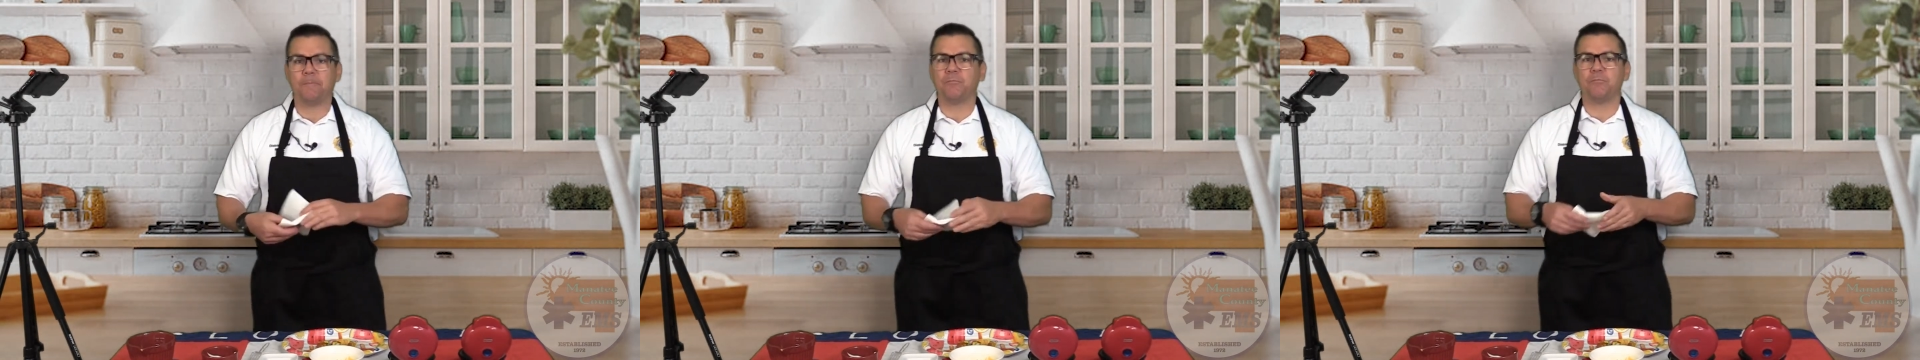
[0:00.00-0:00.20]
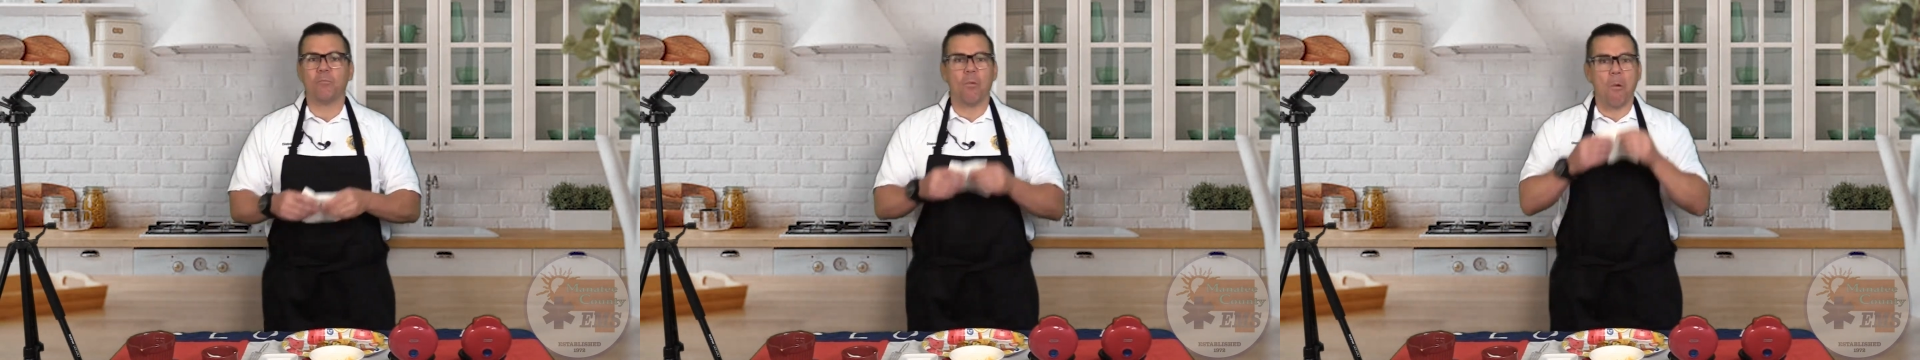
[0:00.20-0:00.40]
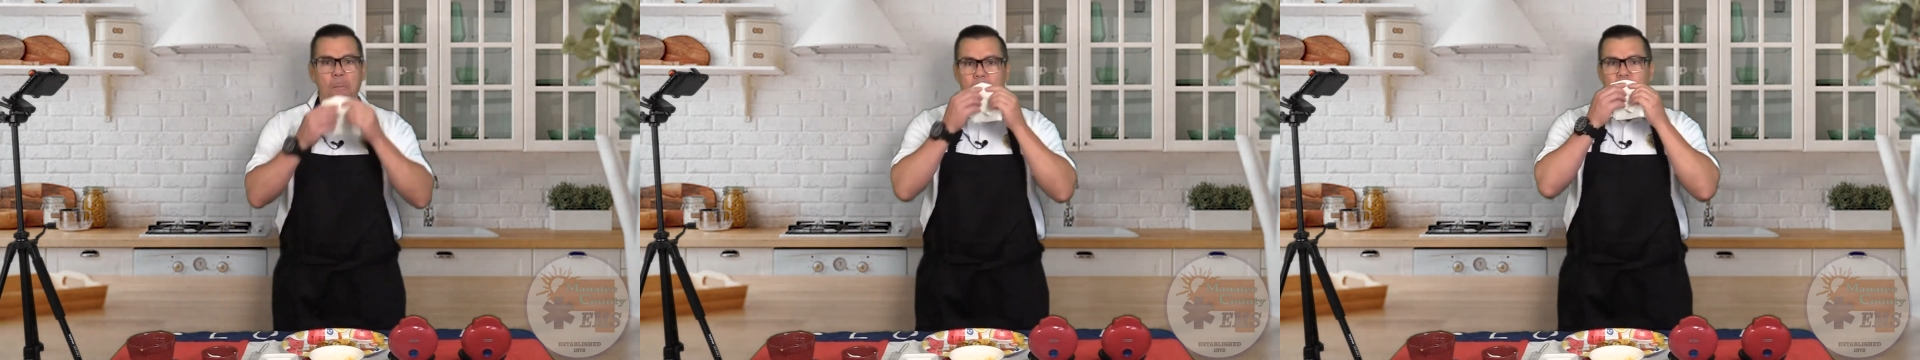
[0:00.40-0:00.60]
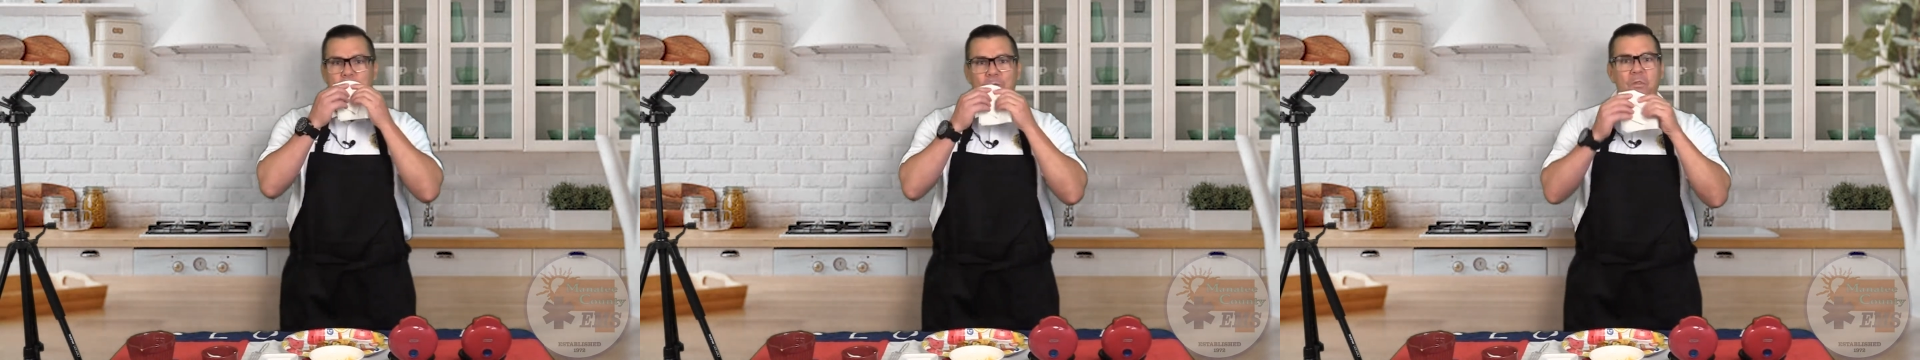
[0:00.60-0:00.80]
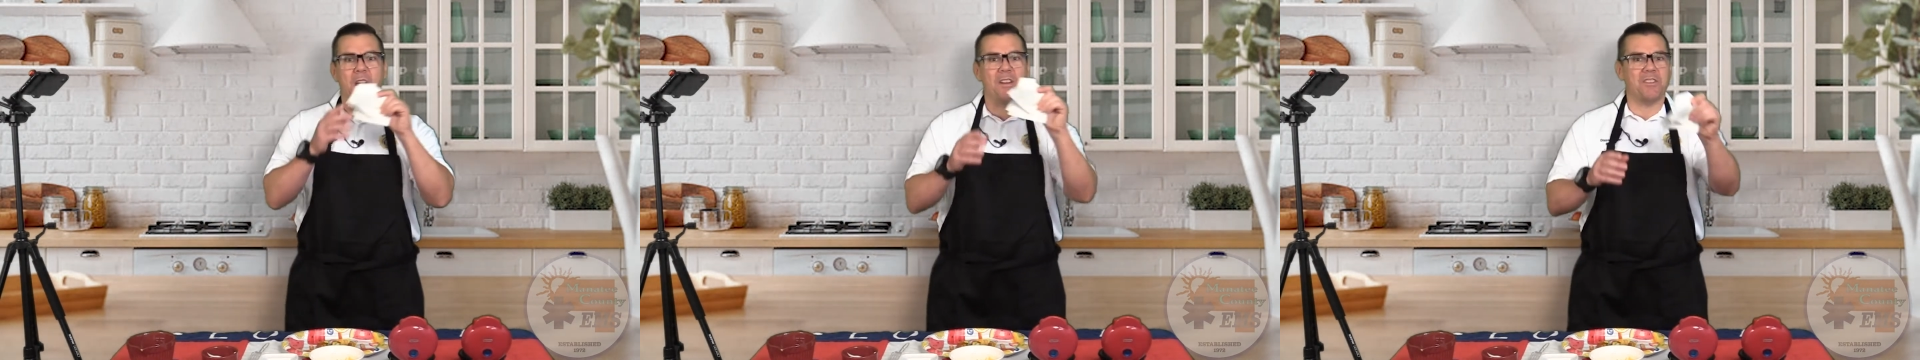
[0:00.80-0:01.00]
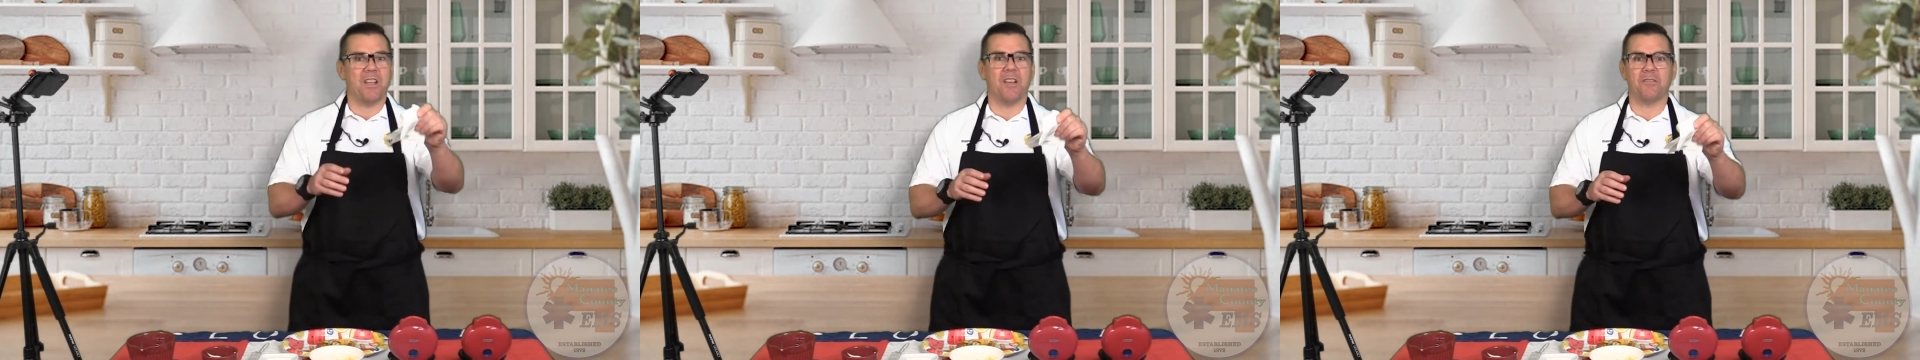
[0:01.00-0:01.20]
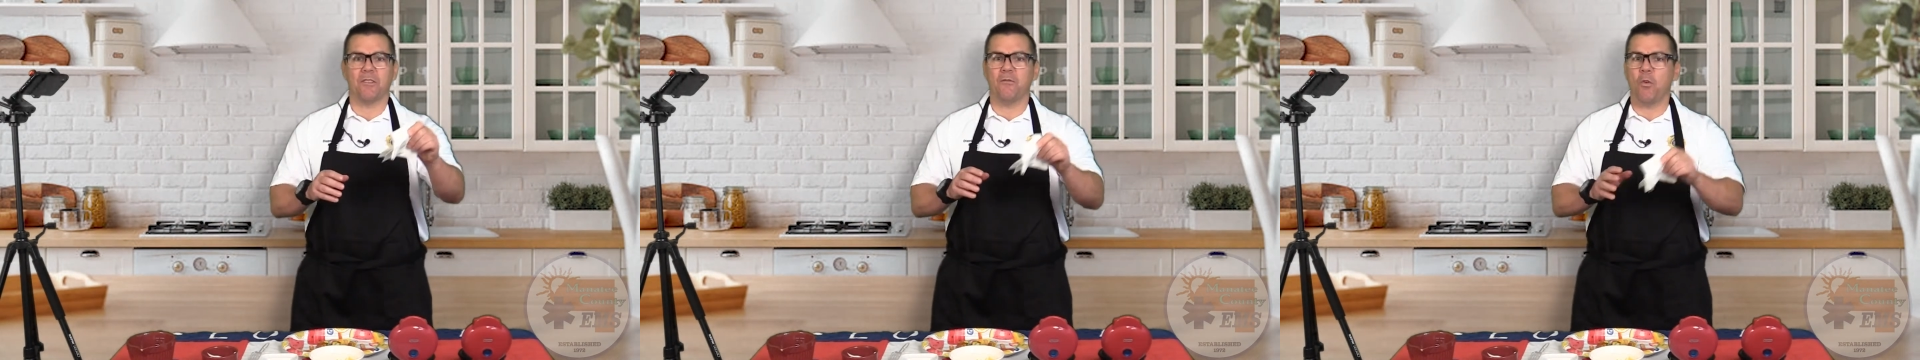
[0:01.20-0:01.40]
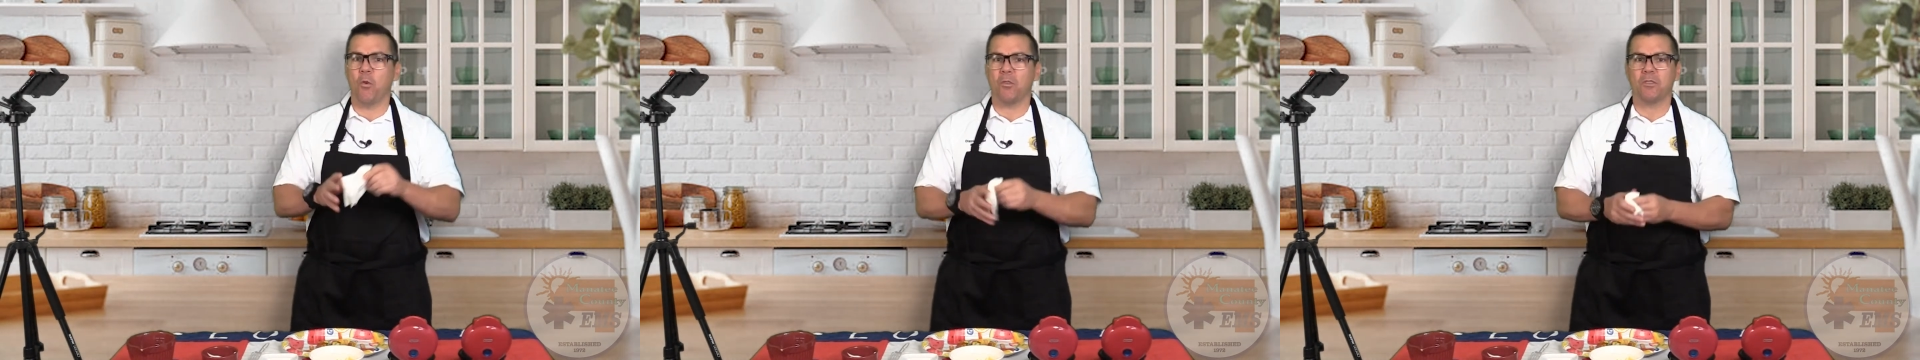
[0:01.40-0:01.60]
Fantastic,
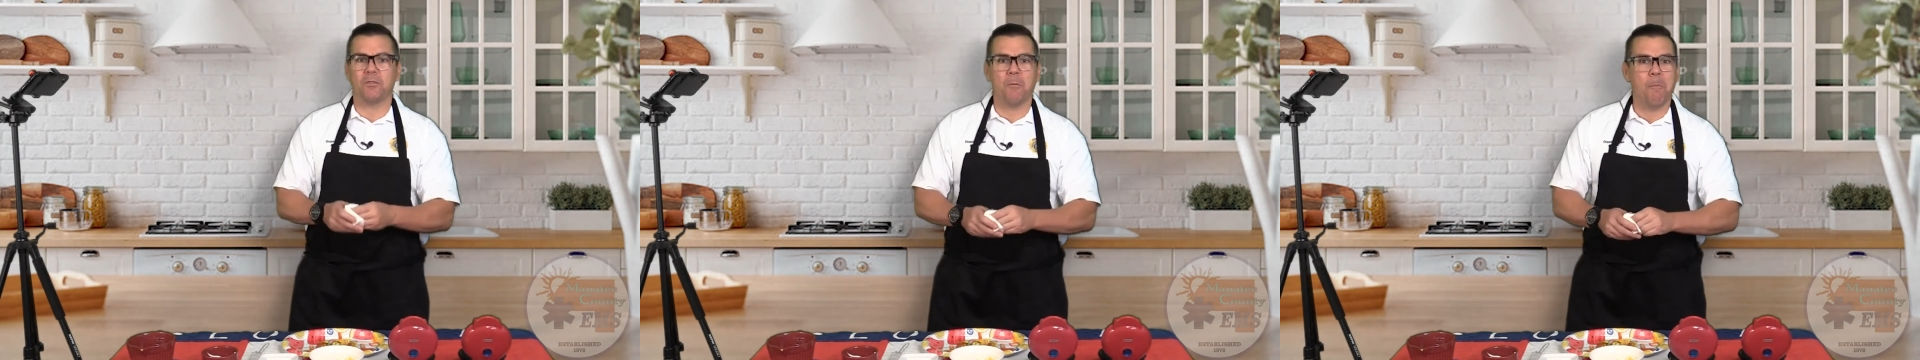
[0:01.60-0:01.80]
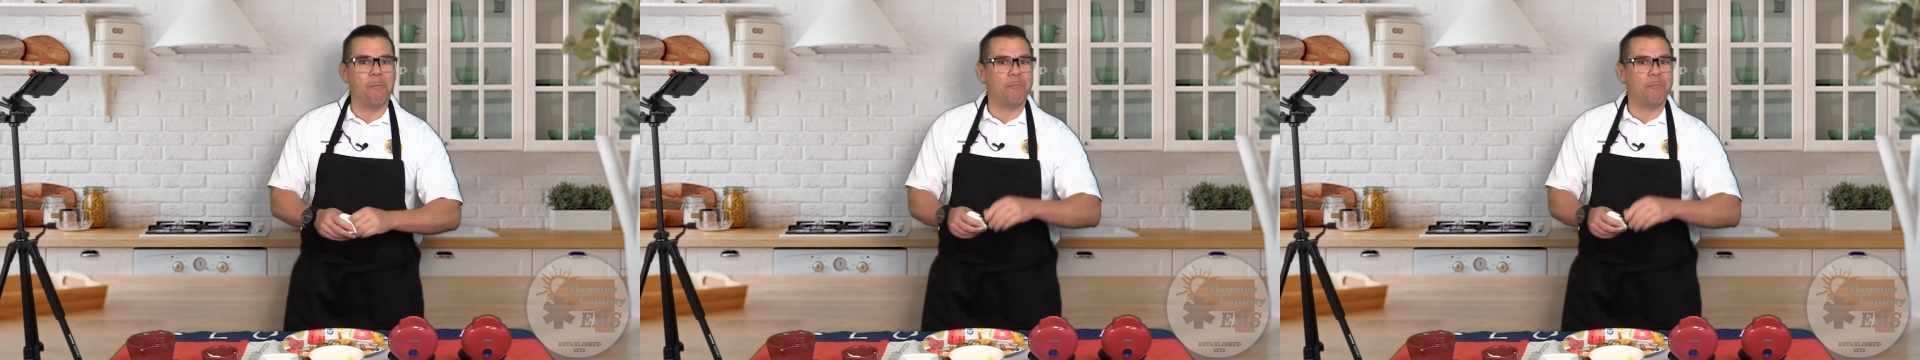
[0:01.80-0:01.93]
folks.